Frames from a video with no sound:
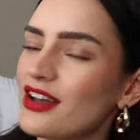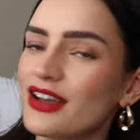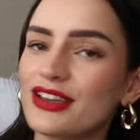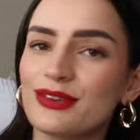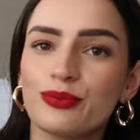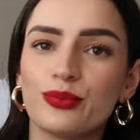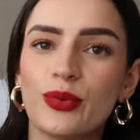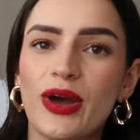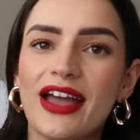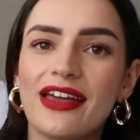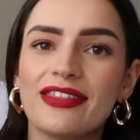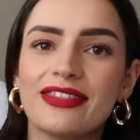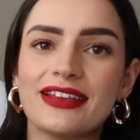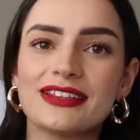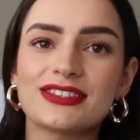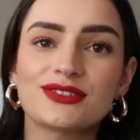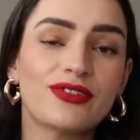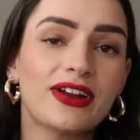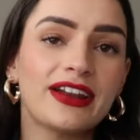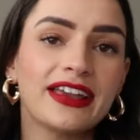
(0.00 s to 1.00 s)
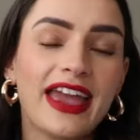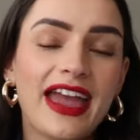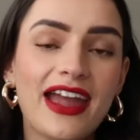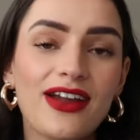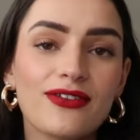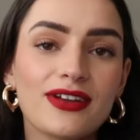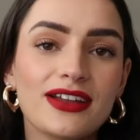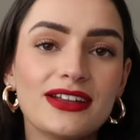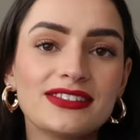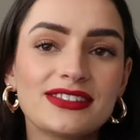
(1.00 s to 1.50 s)
I wear this running
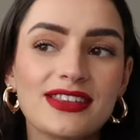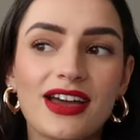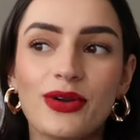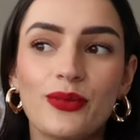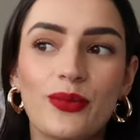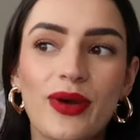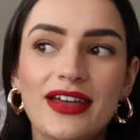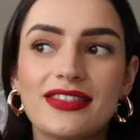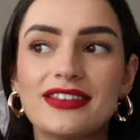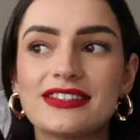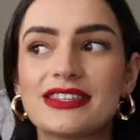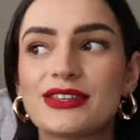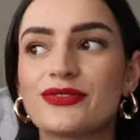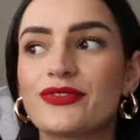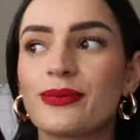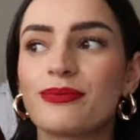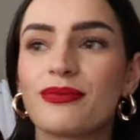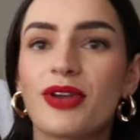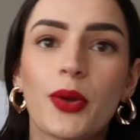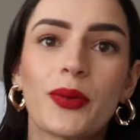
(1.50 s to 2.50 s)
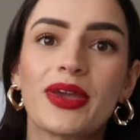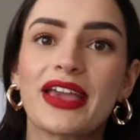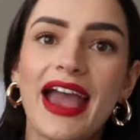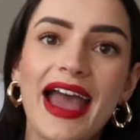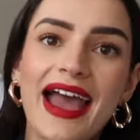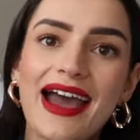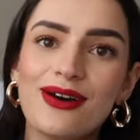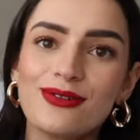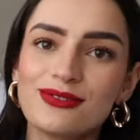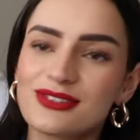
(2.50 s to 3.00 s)
errands. I wear this if I'm going
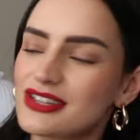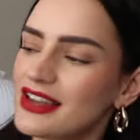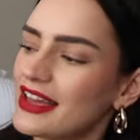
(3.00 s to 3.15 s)
out.